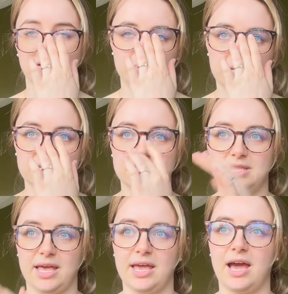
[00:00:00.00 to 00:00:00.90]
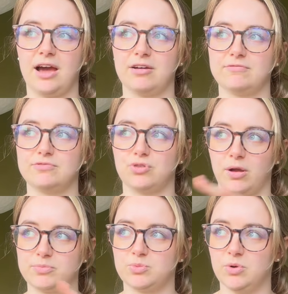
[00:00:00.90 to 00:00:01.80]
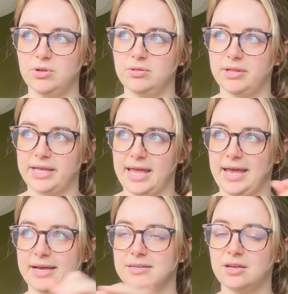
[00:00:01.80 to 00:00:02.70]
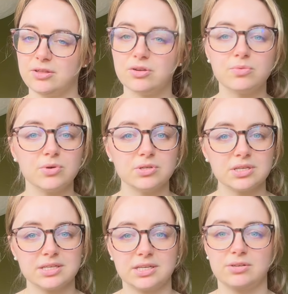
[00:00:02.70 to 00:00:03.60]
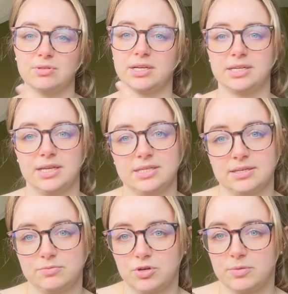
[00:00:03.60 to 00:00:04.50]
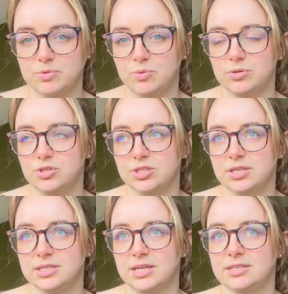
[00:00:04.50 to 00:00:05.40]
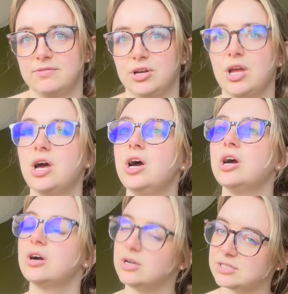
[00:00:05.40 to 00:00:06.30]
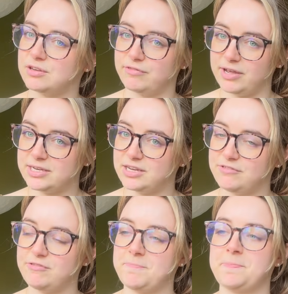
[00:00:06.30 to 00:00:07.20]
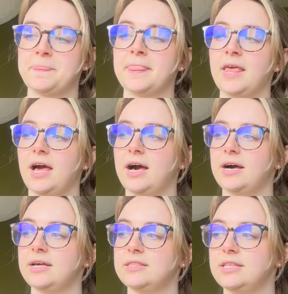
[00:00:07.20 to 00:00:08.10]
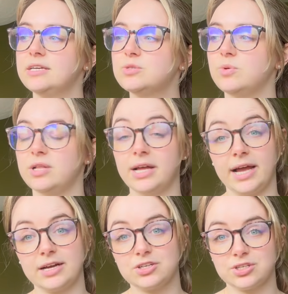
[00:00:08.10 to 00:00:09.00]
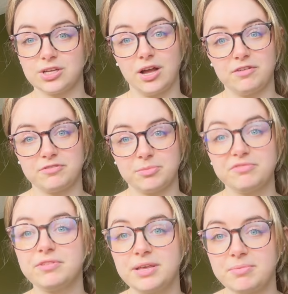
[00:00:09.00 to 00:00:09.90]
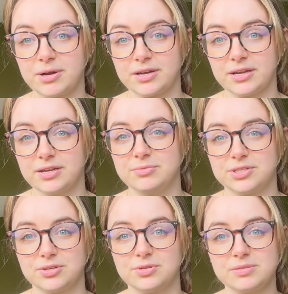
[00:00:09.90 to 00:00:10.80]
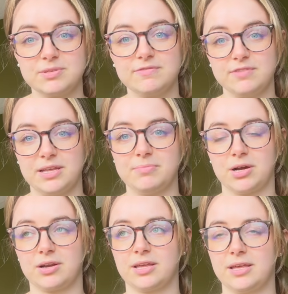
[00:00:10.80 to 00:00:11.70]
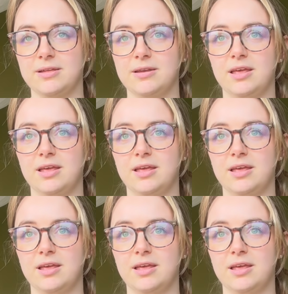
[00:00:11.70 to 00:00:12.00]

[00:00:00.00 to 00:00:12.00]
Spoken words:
because they have drops wool and other wools, because I do like to get some drops wool just because it is very cost effective. This wool I actually got from a flea market. It was a Christmas flea market